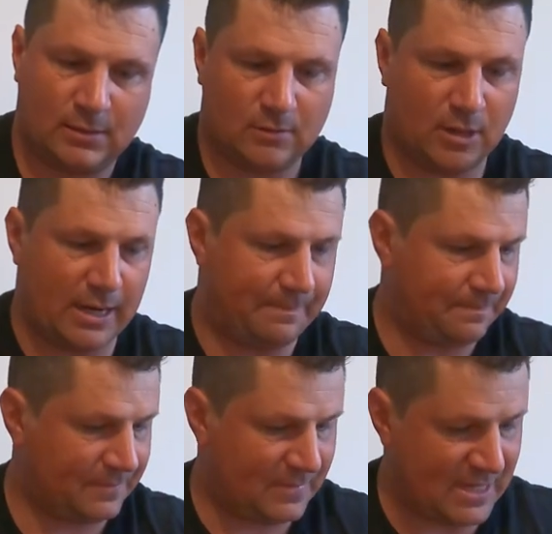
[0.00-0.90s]
Right,
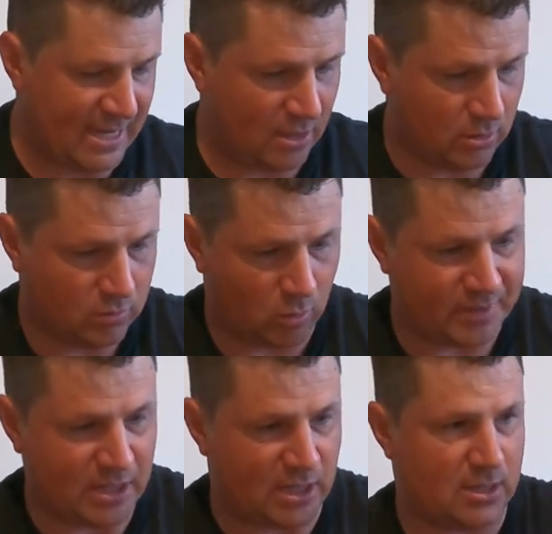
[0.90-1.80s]
now what
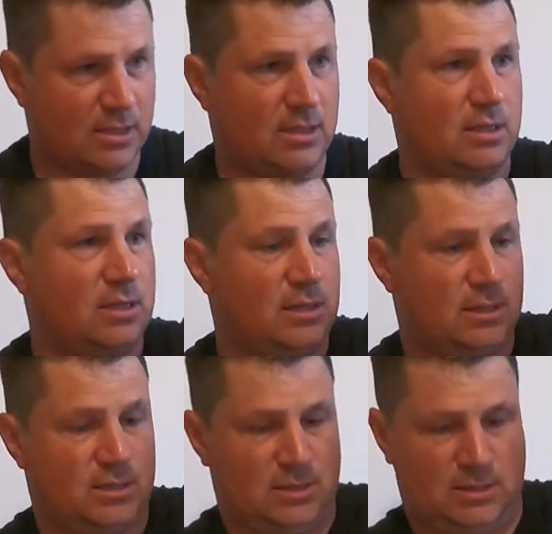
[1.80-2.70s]
we got.
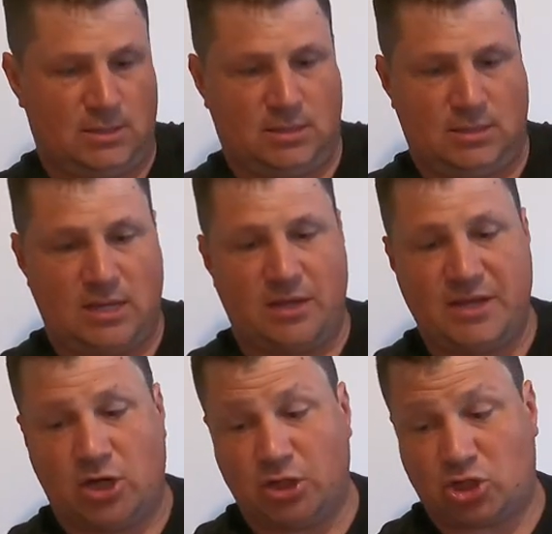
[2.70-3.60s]
Now
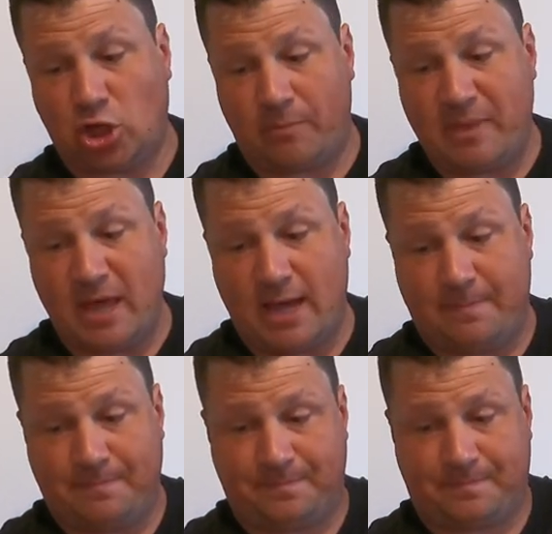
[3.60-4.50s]
you could stop there.
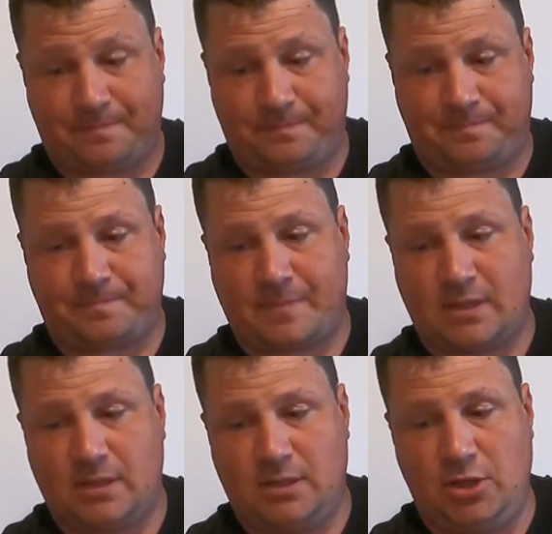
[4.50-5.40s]

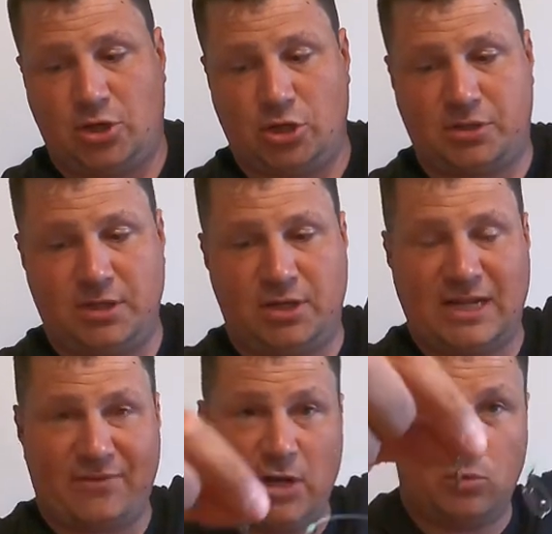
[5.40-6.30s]
You could
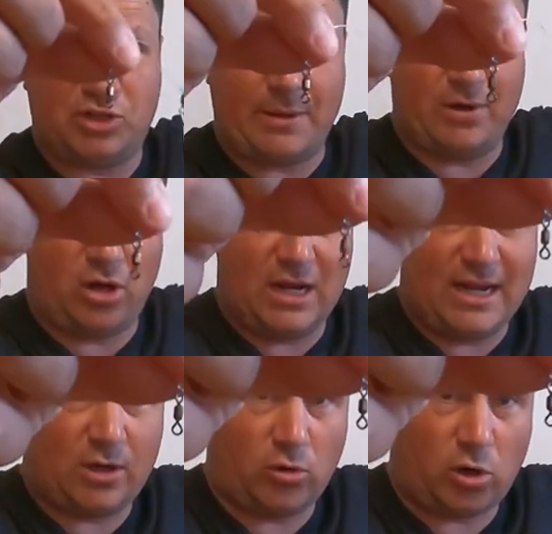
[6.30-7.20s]
have a little Gemini
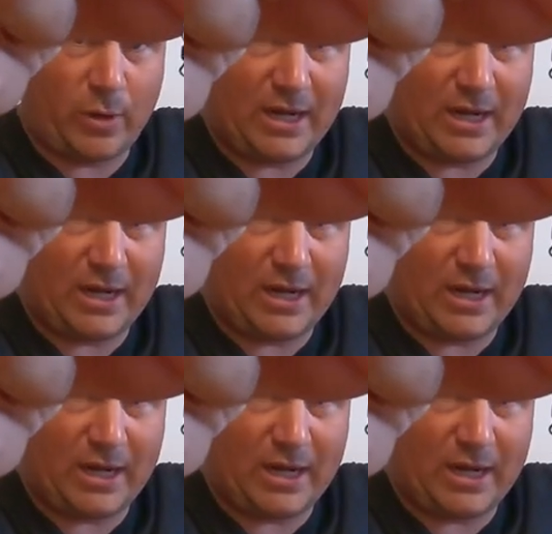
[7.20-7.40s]
link or a quick